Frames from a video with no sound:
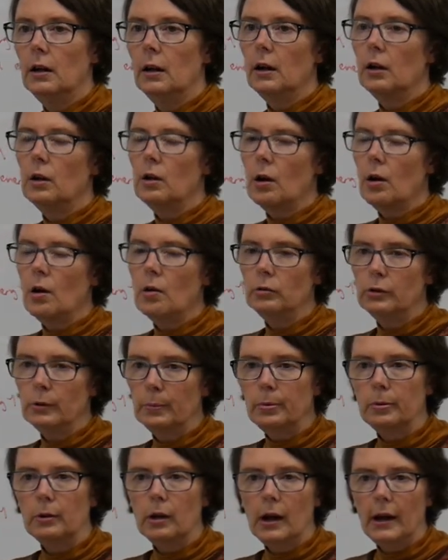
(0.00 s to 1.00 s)
gold
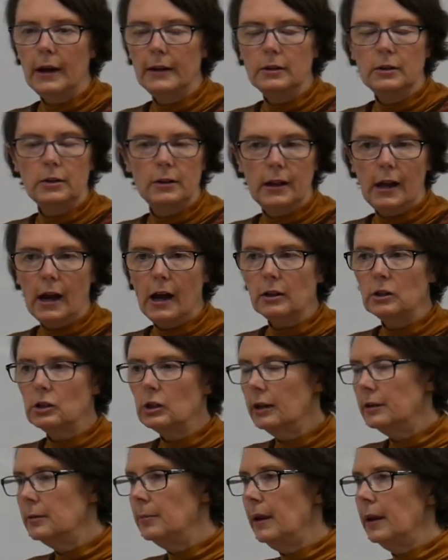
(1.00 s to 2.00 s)
applied to the
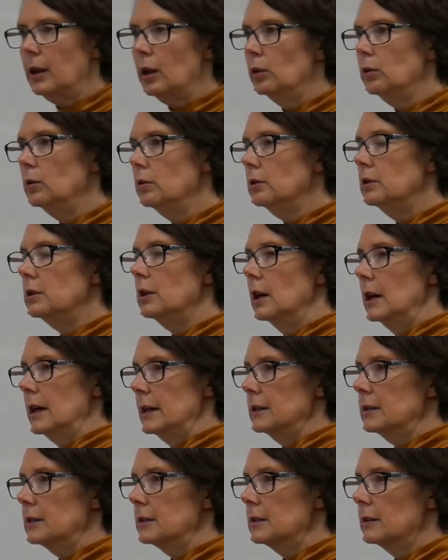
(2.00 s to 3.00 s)
outside to make it look
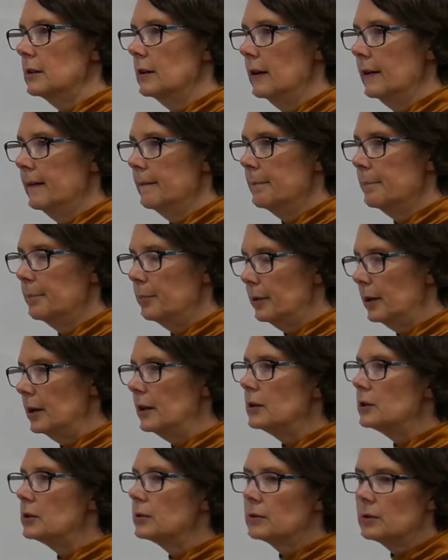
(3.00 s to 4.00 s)
nice, but
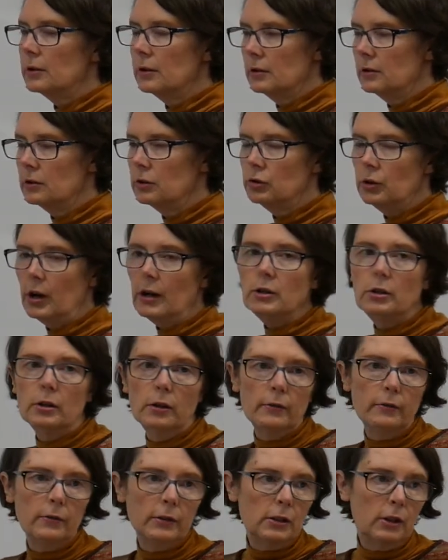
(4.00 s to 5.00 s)
it's constructed
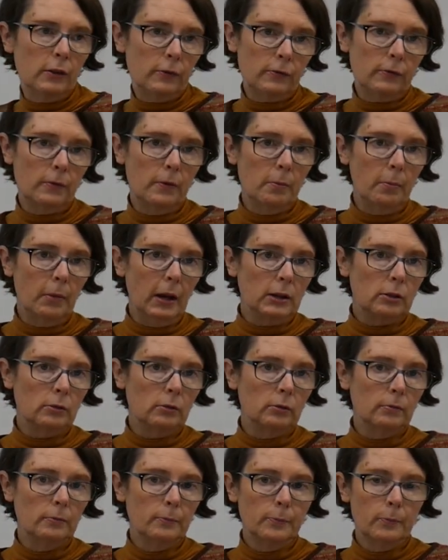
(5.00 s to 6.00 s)
of a different metal.
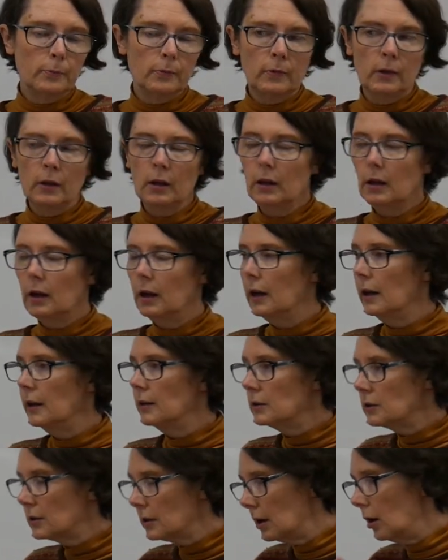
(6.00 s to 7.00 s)

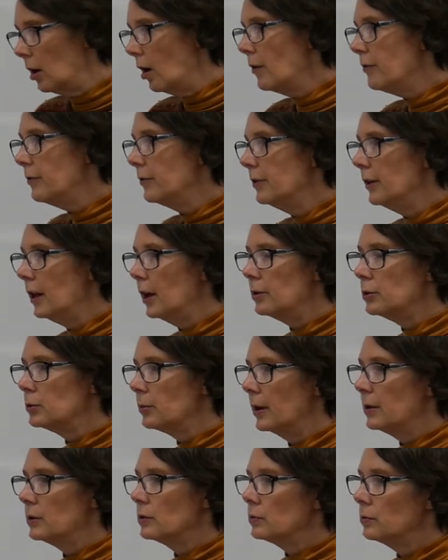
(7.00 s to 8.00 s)
And often those
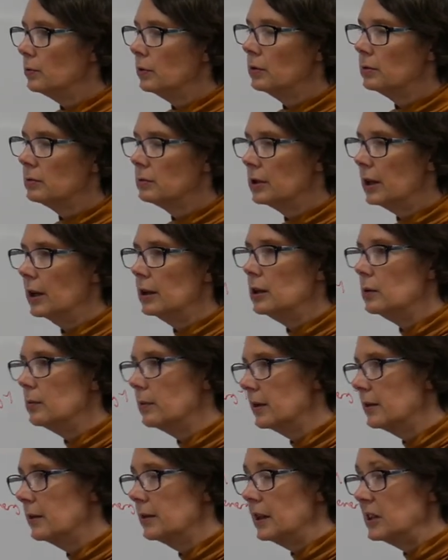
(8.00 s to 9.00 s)
ones will tell you
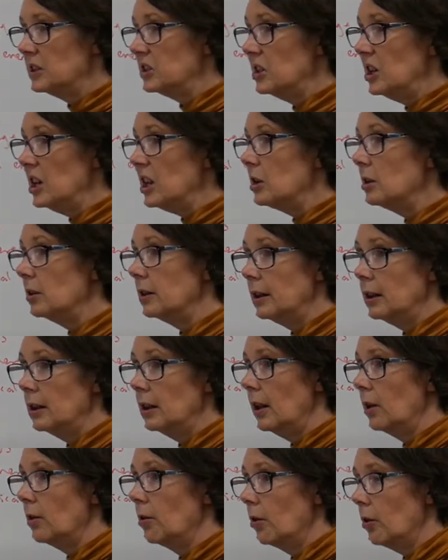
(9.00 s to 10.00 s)
whether there's nickel in
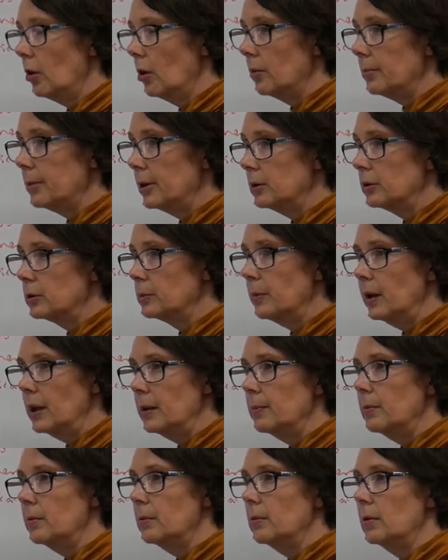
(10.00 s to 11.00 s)
there or not, because
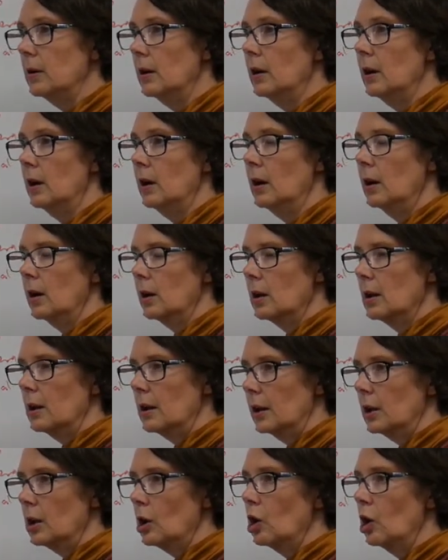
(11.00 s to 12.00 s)
people
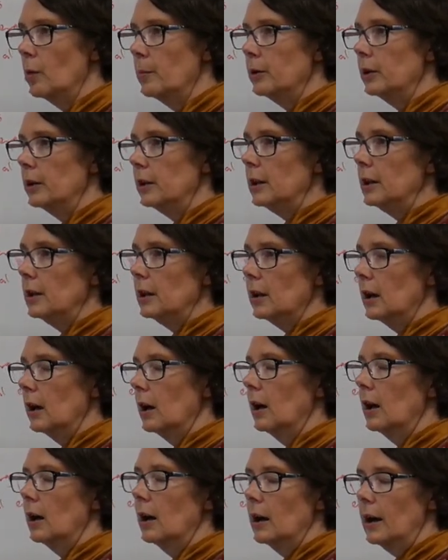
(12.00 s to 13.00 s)
can commonly
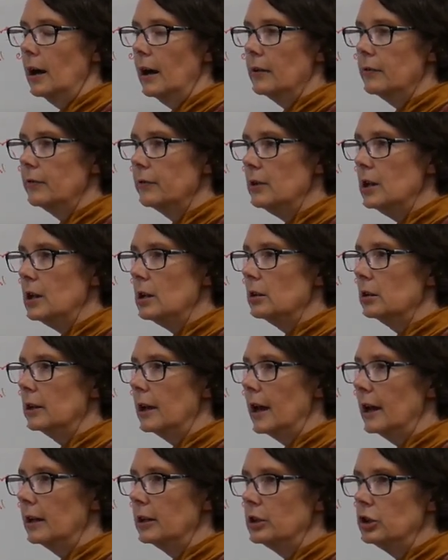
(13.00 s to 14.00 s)
have nickel
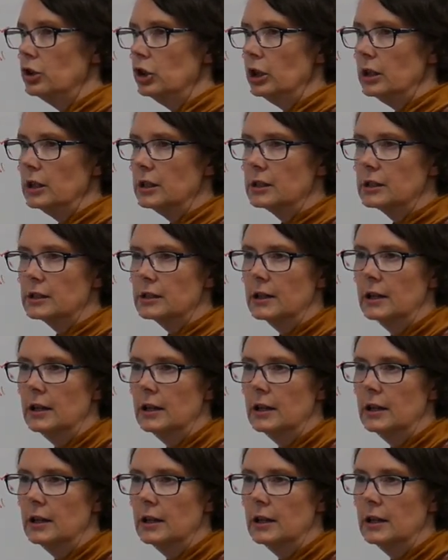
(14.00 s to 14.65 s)
allergies.